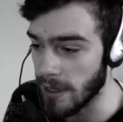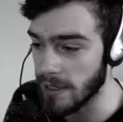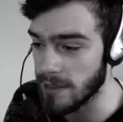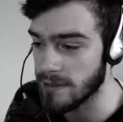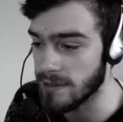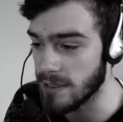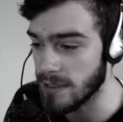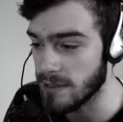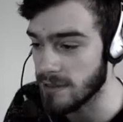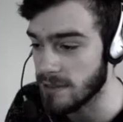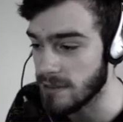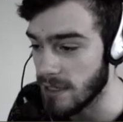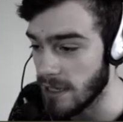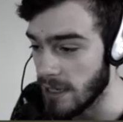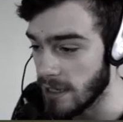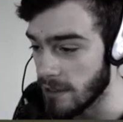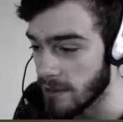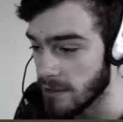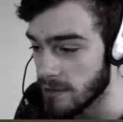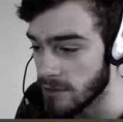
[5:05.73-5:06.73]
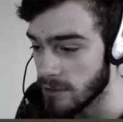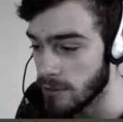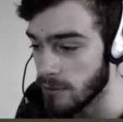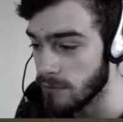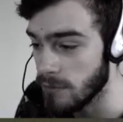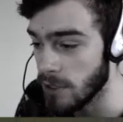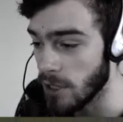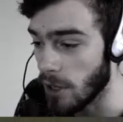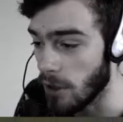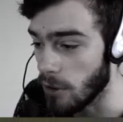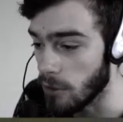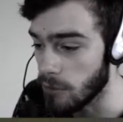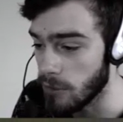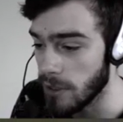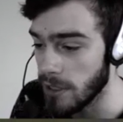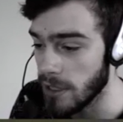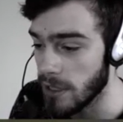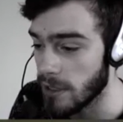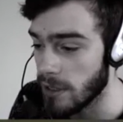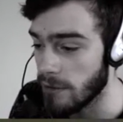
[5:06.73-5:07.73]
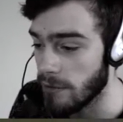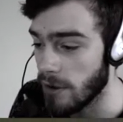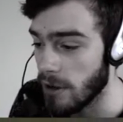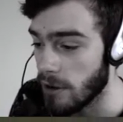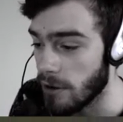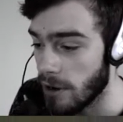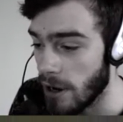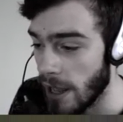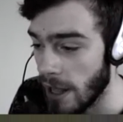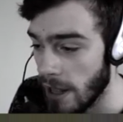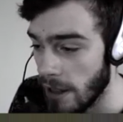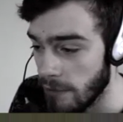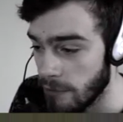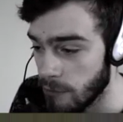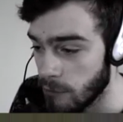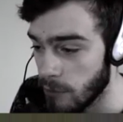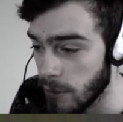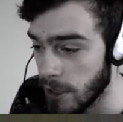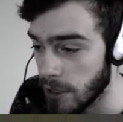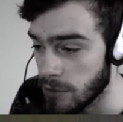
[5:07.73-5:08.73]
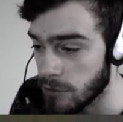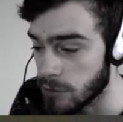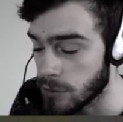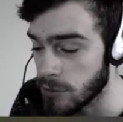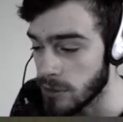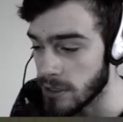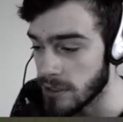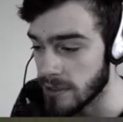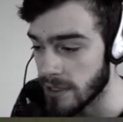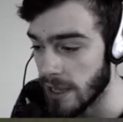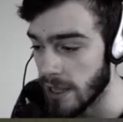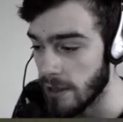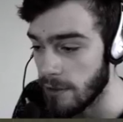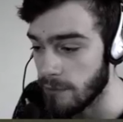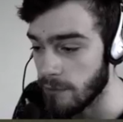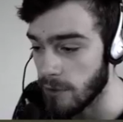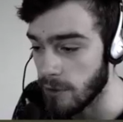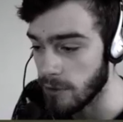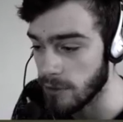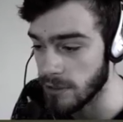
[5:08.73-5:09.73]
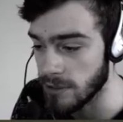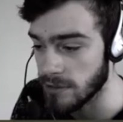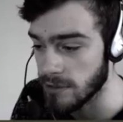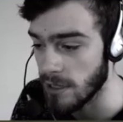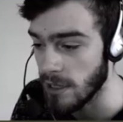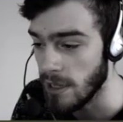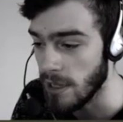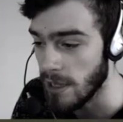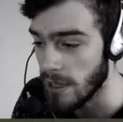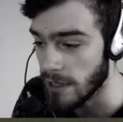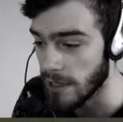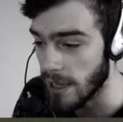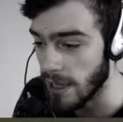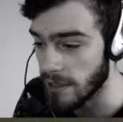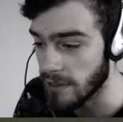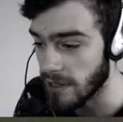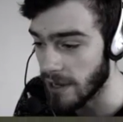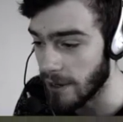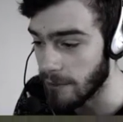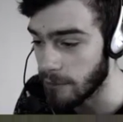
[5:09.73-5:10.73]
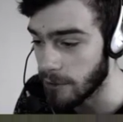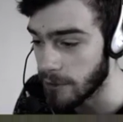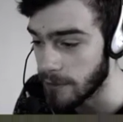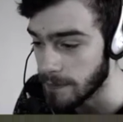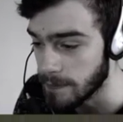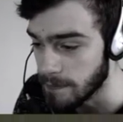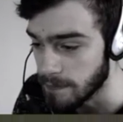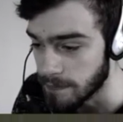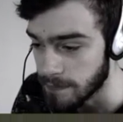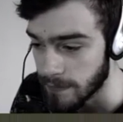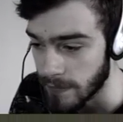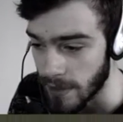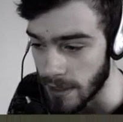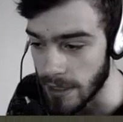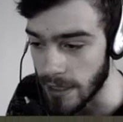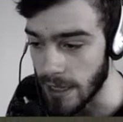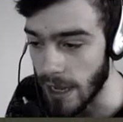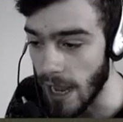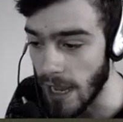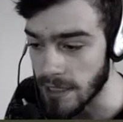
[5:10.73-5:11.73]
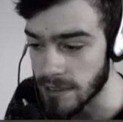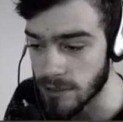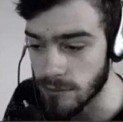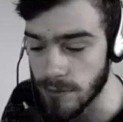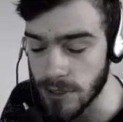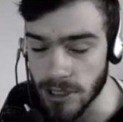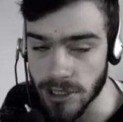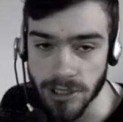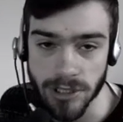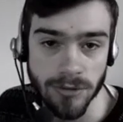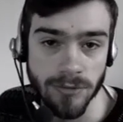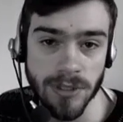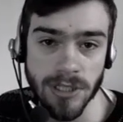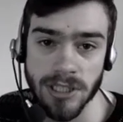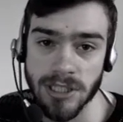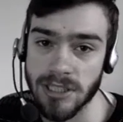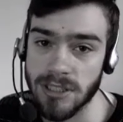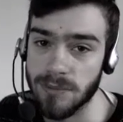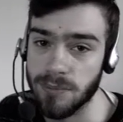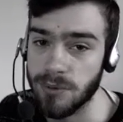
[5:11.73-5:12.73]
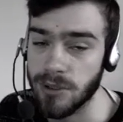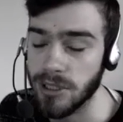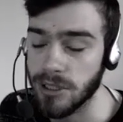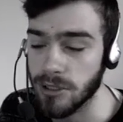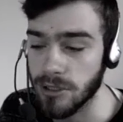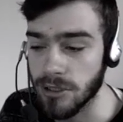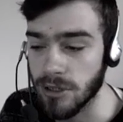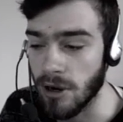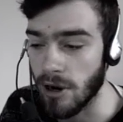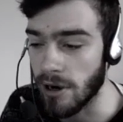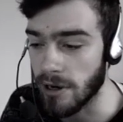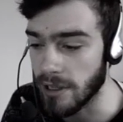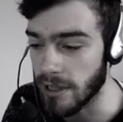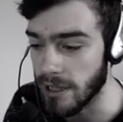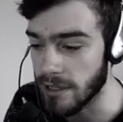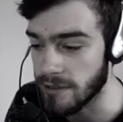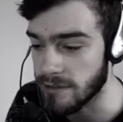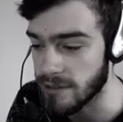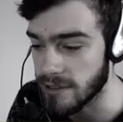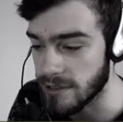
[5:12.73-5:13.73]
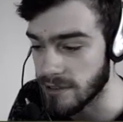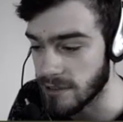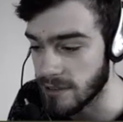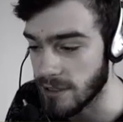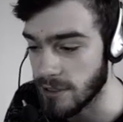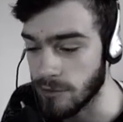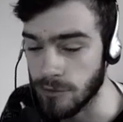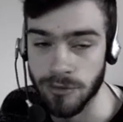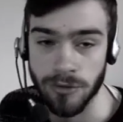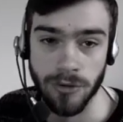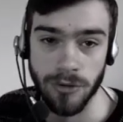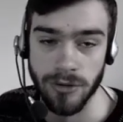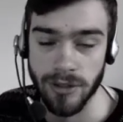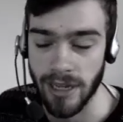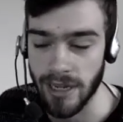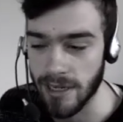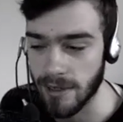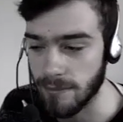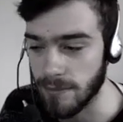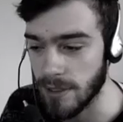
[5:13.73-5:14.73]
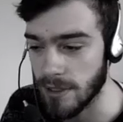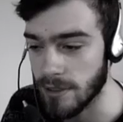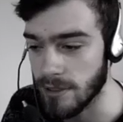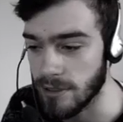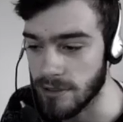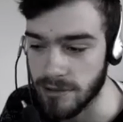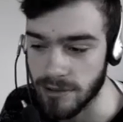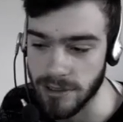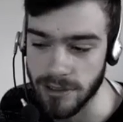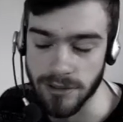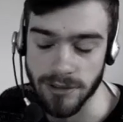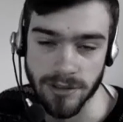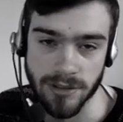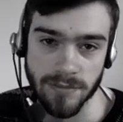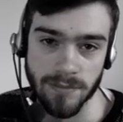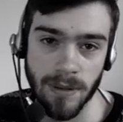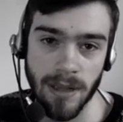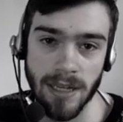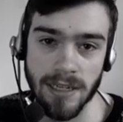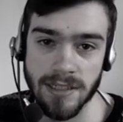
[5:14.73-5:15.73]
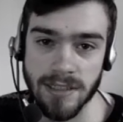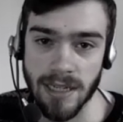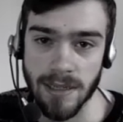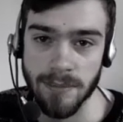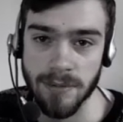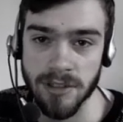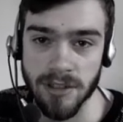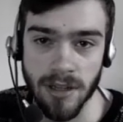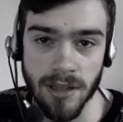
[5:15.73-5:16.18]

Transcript: It's insane. So we already are halfway through his health on his king tower. He has the witch. The witch is a pretty good card against this troll deck because you just splash damage.